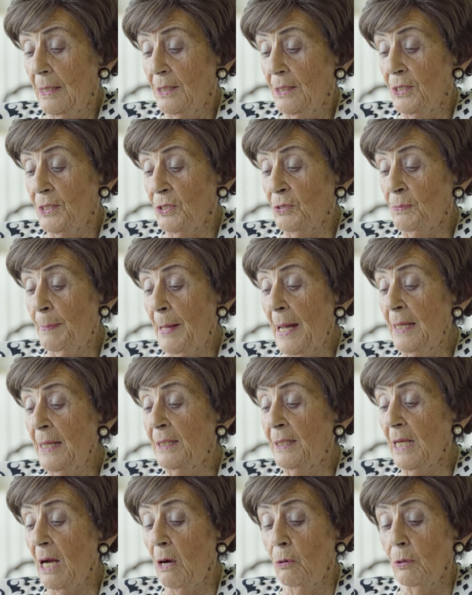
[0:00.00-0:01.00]

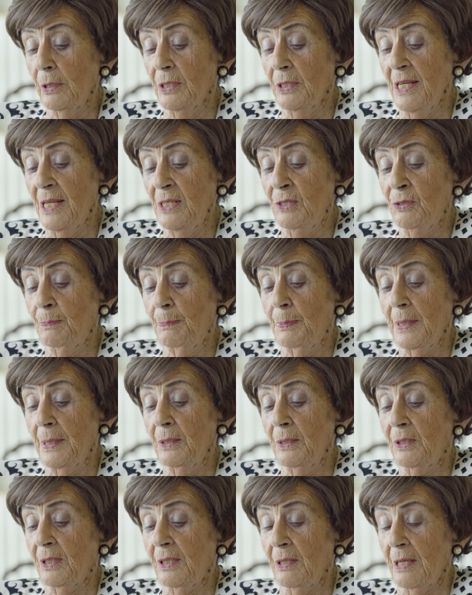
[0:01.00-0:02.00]
Despite our
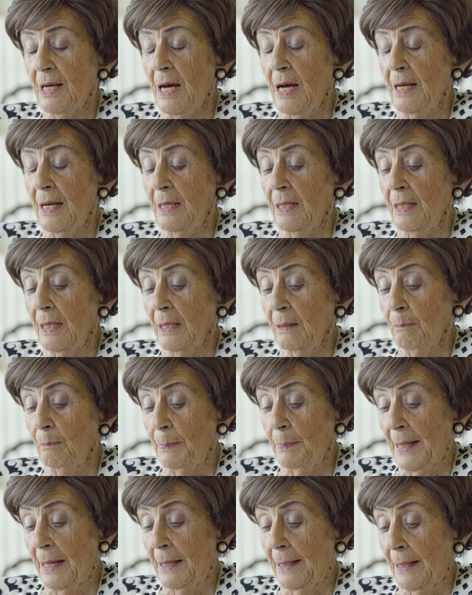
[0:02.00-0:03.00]
desperate crying and
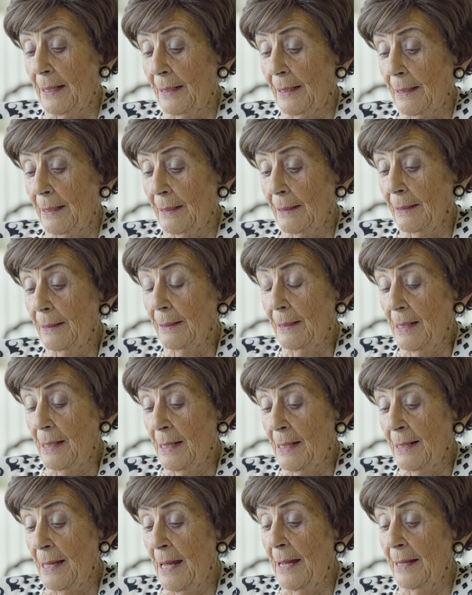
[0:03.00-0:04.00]
begging
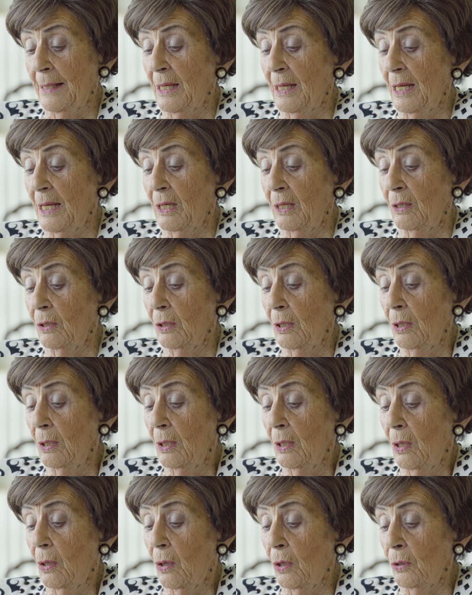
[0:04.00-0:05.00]
and hanging
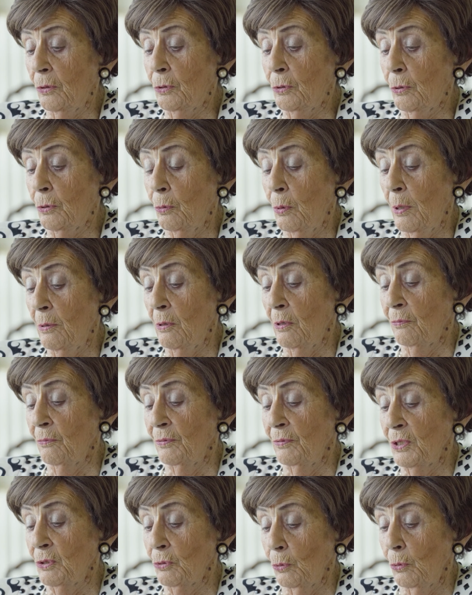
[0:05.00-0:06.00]
onto her
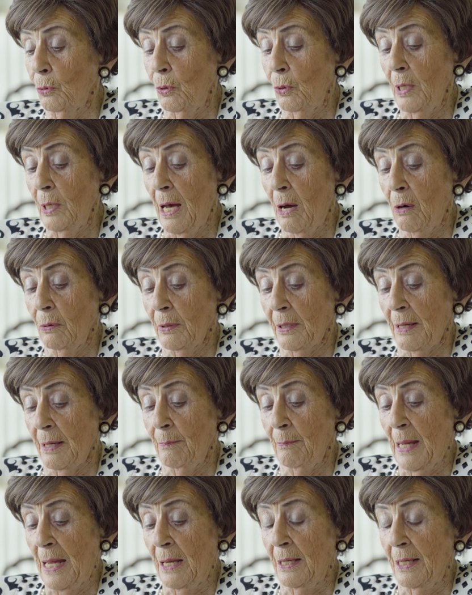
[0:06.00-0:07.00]
with all our
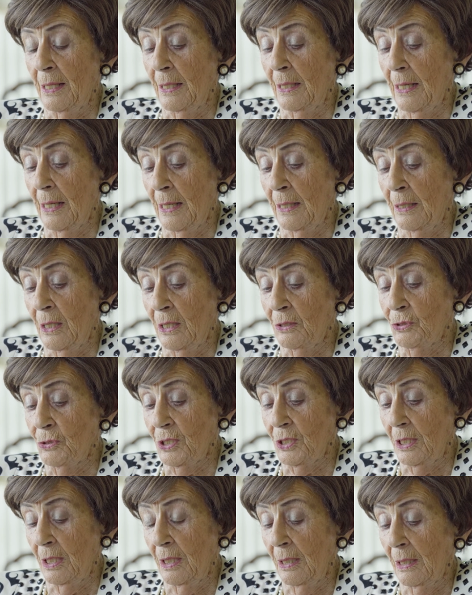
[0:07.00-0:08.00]
remaining
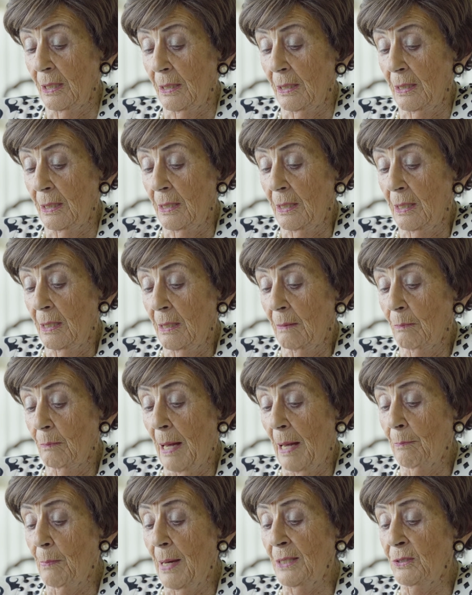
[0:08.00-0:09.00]
energy,
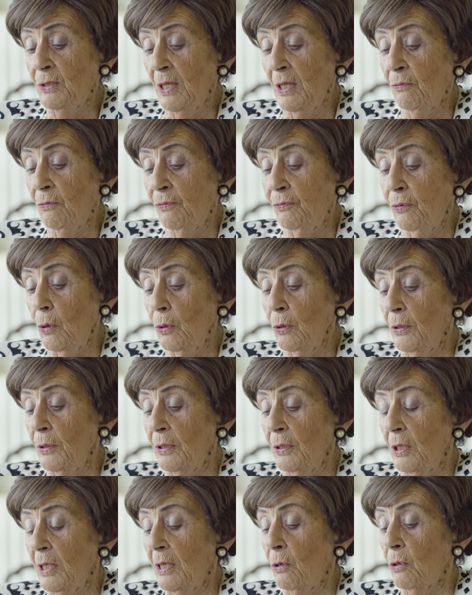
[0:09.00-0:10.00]
my mother,
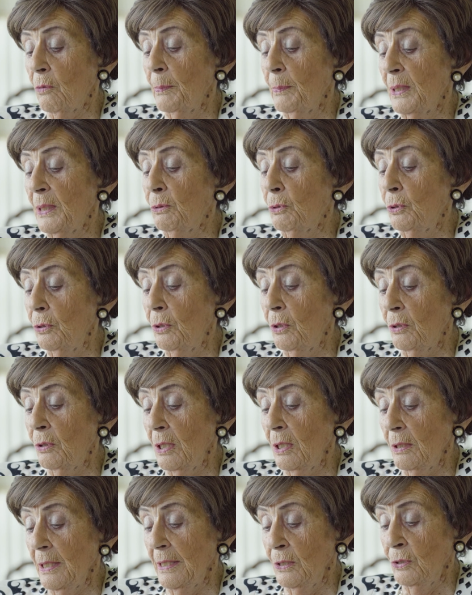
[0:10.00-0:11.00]
following her
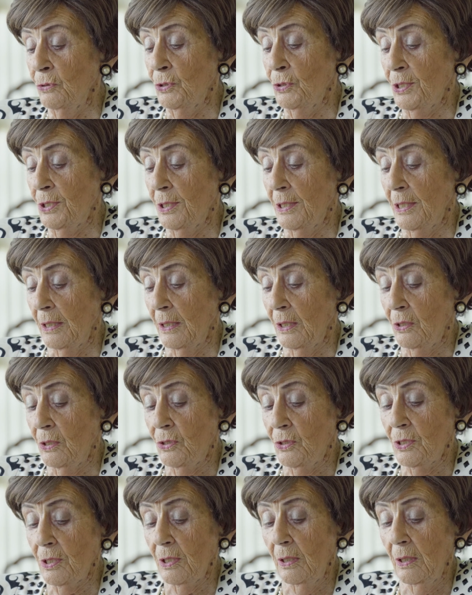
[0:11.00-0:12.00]
maternal
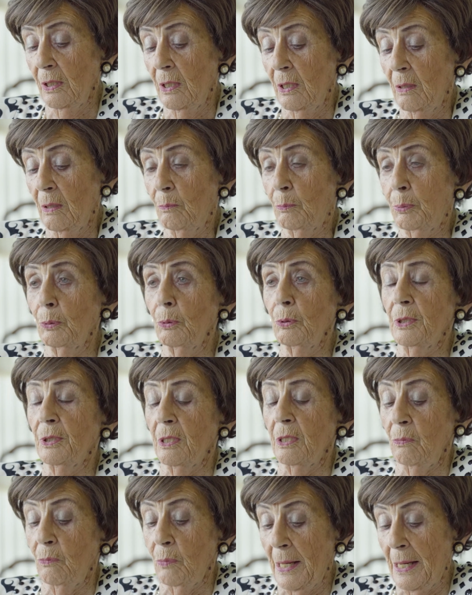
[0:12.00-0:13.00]
instincts, pulled
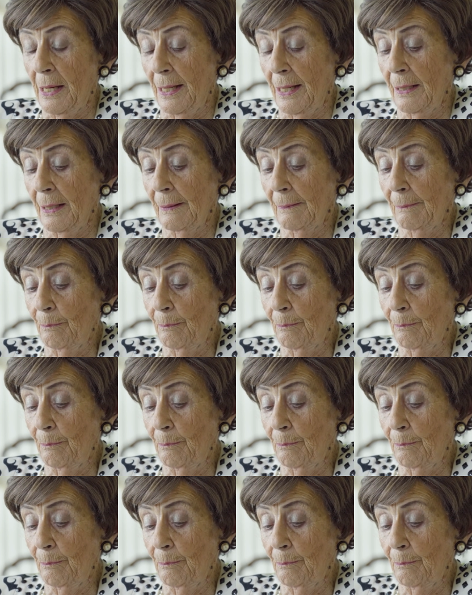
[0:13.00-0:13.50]
away